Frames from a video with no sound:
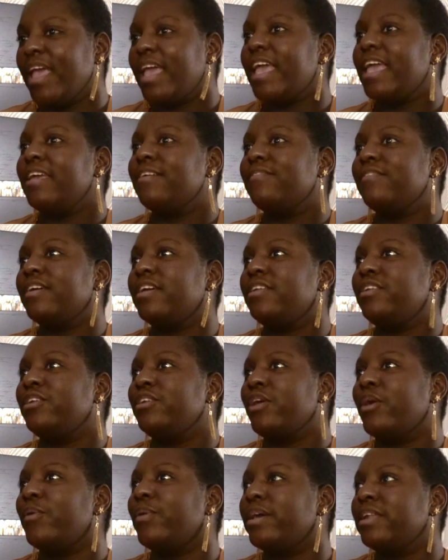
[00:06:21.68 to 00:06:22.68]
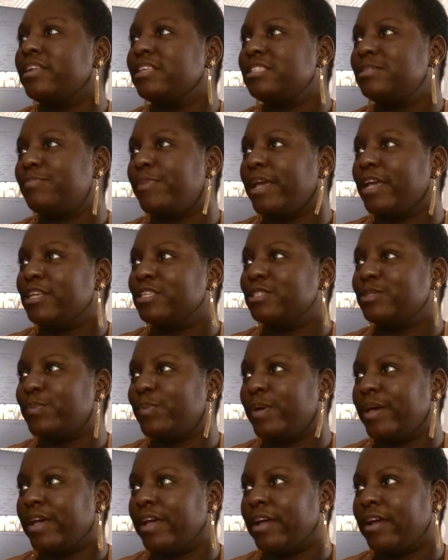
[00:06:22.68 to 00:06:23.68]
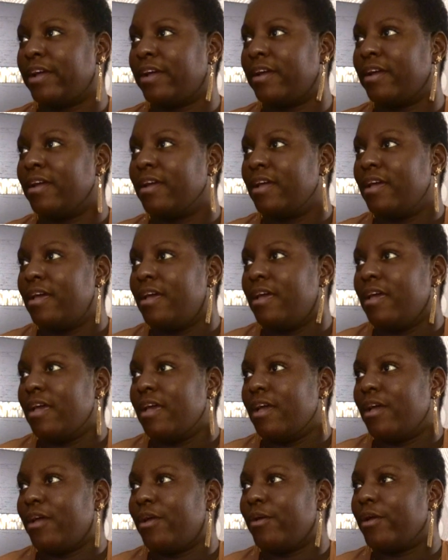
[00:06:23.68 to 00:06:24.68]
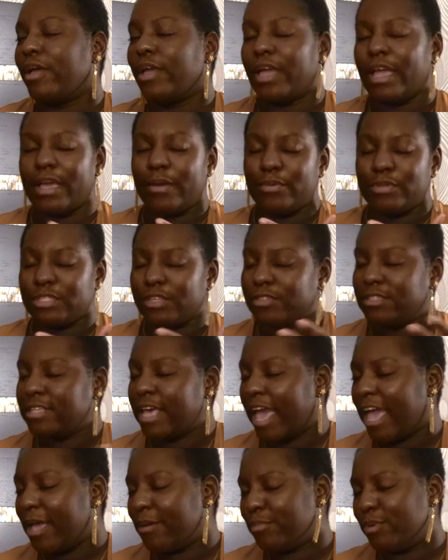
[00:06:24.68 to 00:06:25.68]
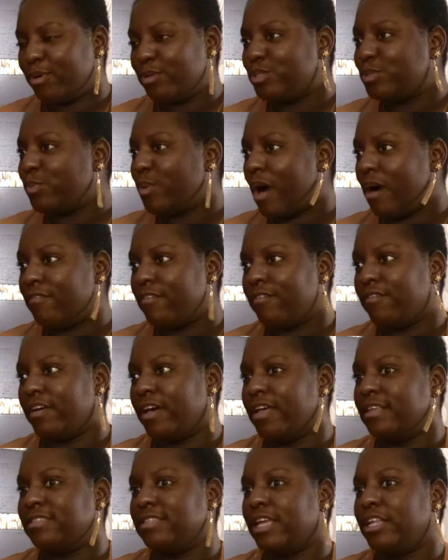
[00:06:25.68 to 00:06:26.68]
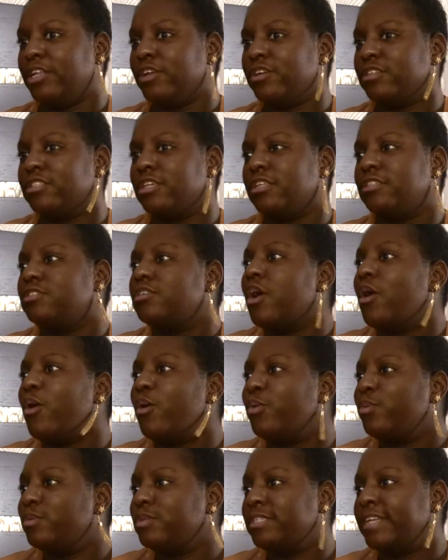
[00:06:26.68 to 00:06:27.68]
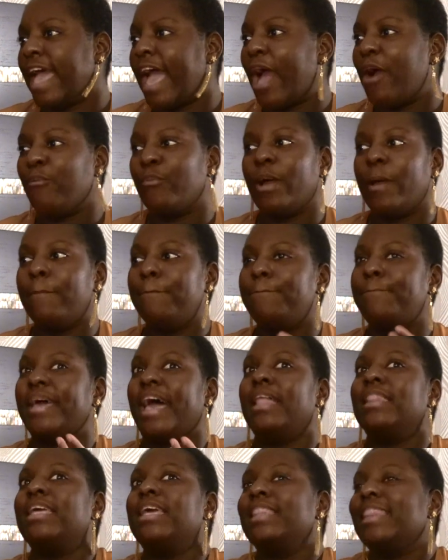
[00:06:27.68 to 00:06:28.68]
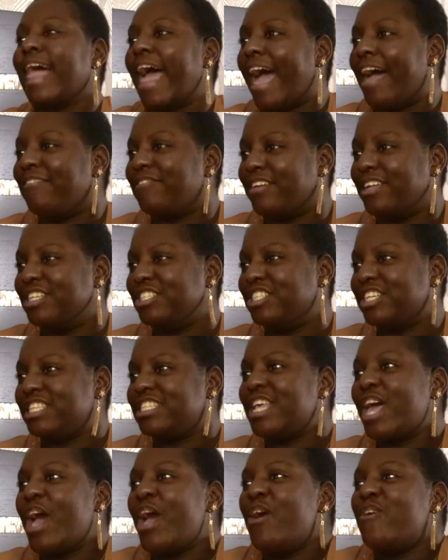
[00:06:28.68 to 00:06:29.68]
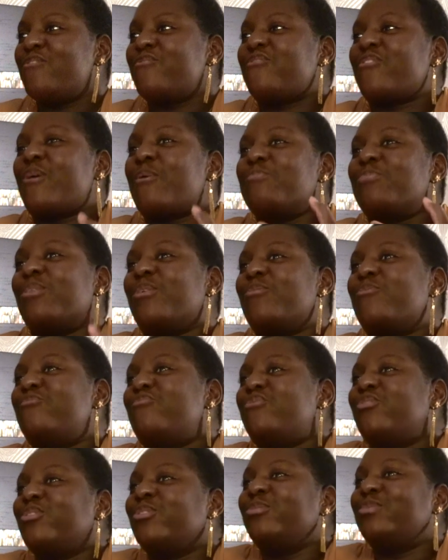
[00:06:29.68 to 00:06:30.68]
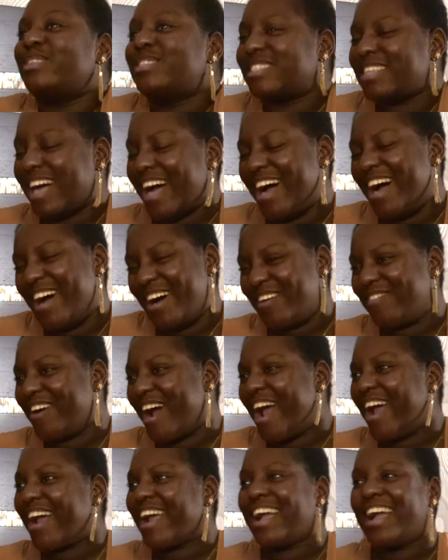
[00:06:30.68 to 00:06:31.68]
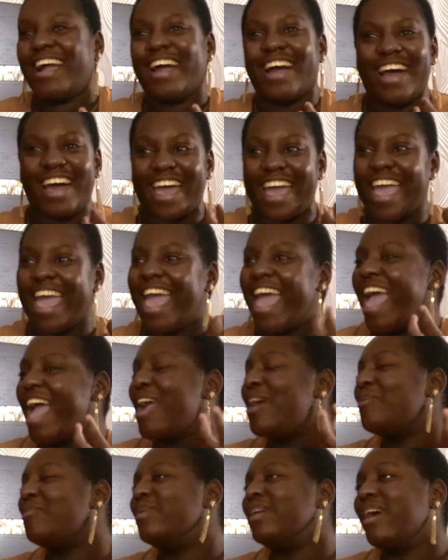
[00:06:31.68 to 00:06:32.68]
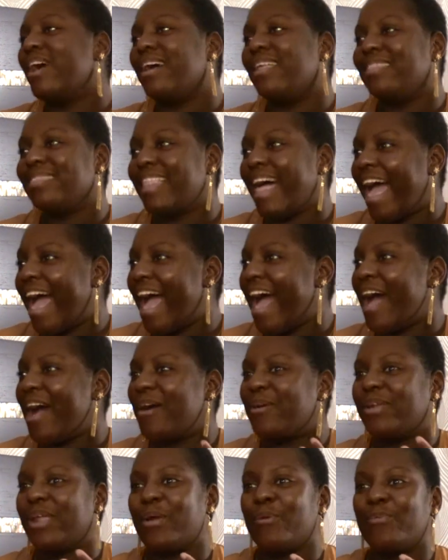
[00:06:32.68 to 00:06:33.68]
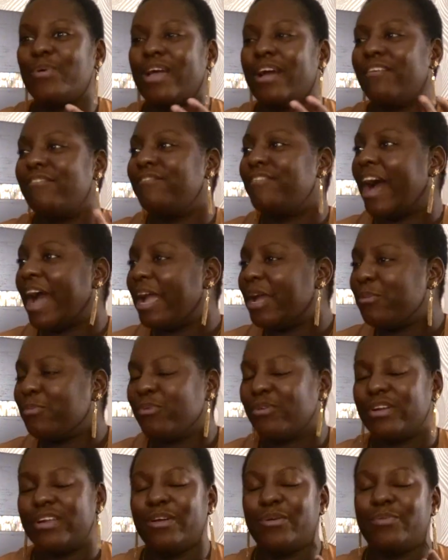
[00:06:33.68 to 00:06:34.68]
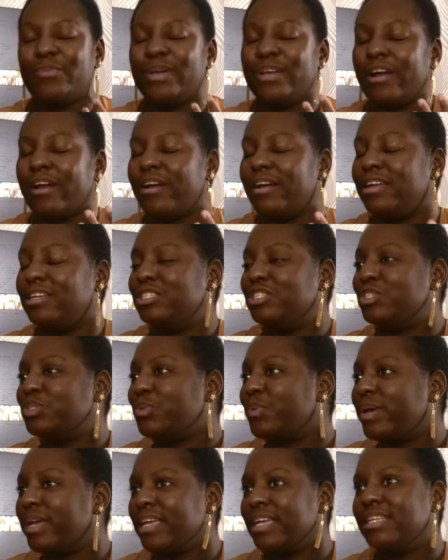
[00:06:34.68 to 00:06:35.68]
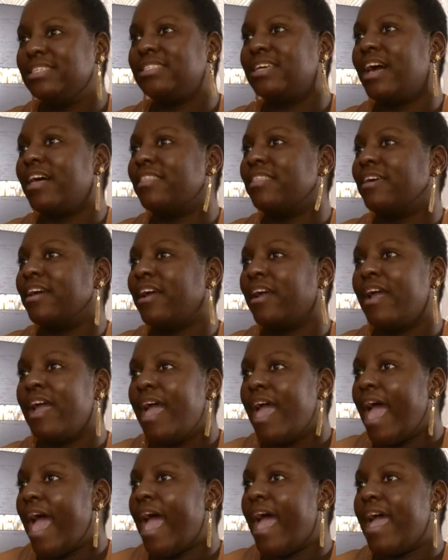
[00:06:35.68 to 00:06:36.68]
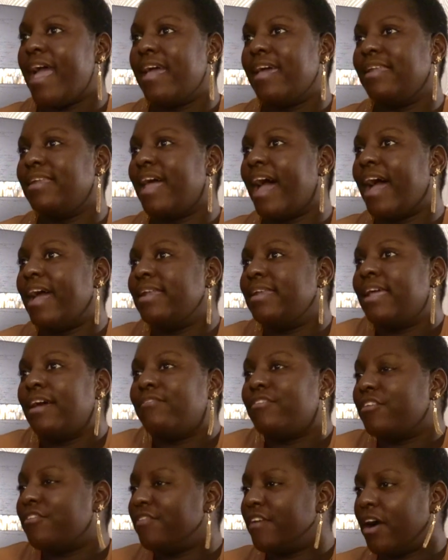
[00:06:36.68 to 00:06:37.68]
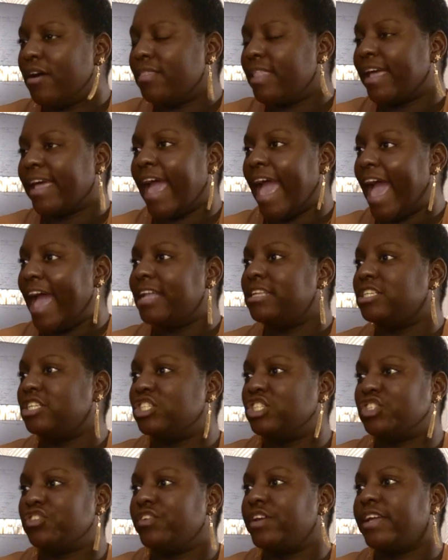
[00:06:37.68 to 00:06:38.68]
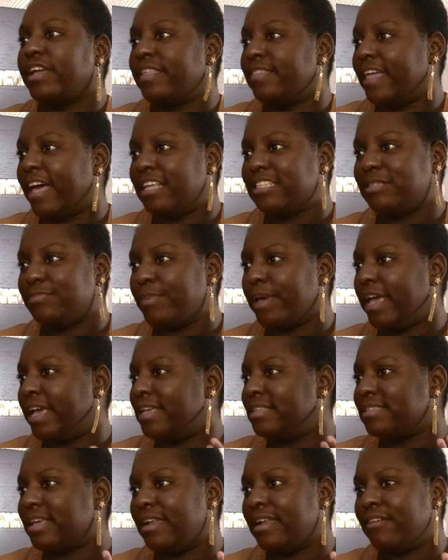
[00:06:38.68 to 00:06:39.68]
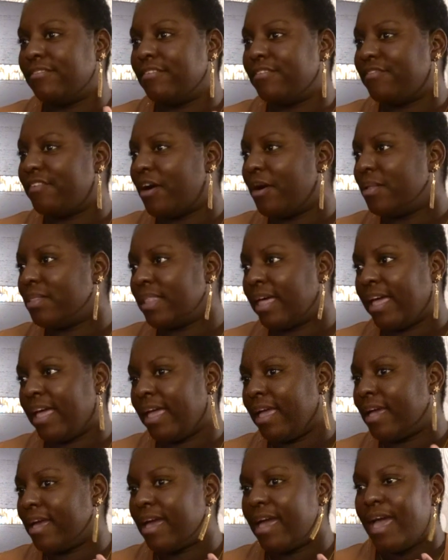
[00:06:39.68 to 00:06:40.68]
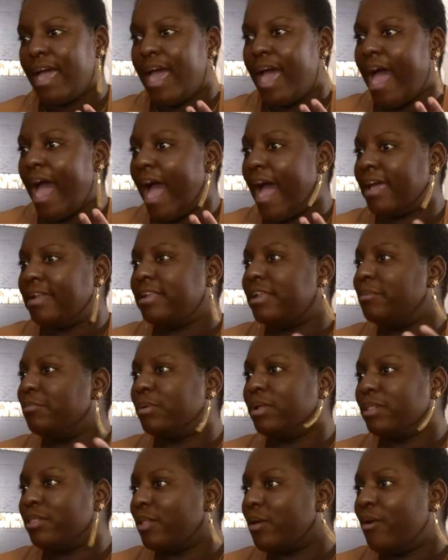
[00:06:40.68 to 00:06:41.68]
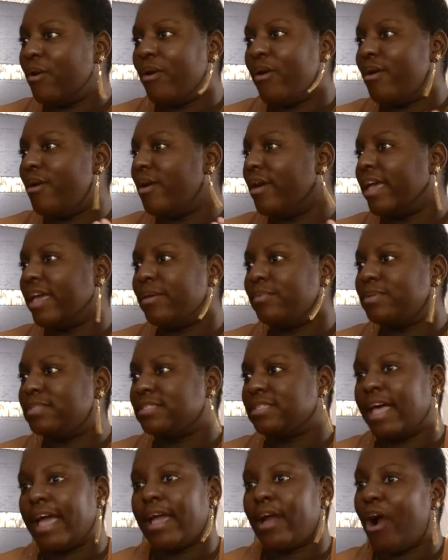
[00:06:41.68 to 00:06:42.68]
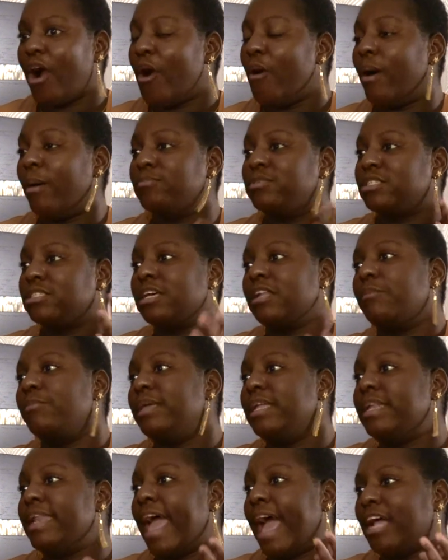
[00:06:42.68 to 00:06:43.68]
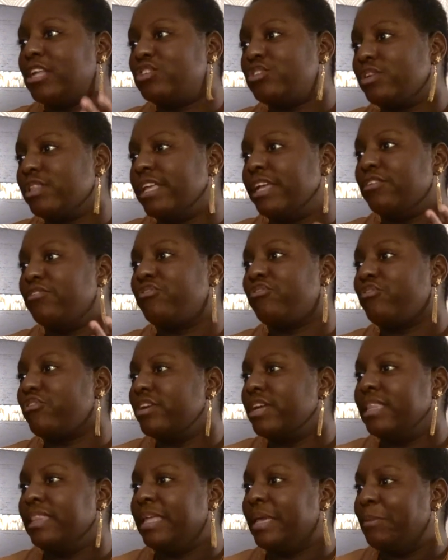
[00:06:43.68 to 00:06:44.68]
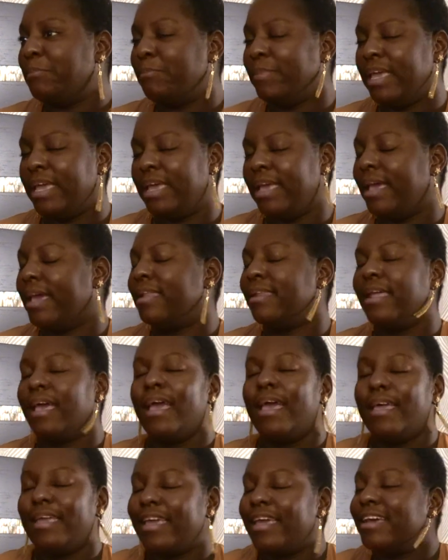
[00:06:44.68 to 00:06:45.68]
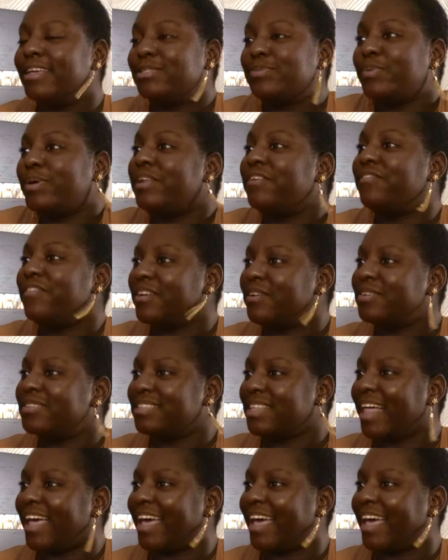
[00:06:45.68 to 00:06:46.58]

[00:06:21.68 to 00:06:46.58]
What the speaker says: Even, in a space where it was a table, 12 of us, and you're to tone down. We're belly laughing from the roots of our gut, and we are loud, and we are vibrant, and we are enjoying each other. And I never felt like I had to shrink in that space. I never felt like I didn't belong. It was like, oh, I'm just going to be naturally and freely me. And yeah, it's what it feels